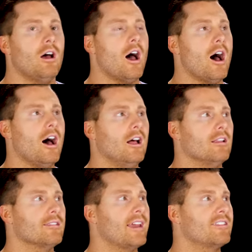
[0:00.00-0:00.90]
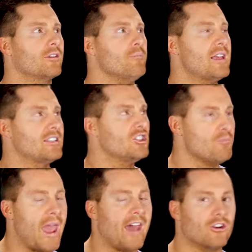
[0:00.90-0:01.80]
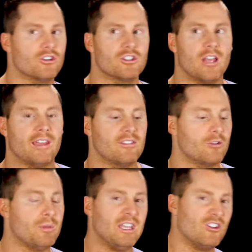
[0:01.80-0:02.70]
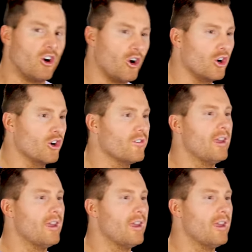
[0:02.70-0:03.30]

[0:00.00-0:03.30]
uh, like their message matters, like they're being heard.